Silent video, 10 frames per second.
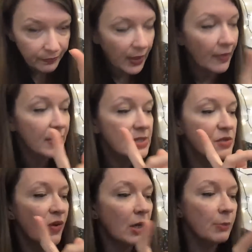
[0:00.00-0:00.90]
and this is
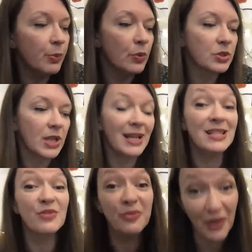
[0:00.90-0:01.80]
very important, and
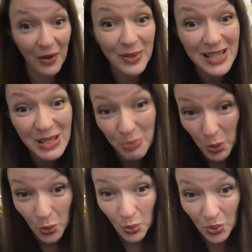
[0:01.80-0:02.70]
it's very
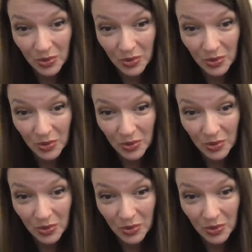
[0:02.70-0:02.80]
small,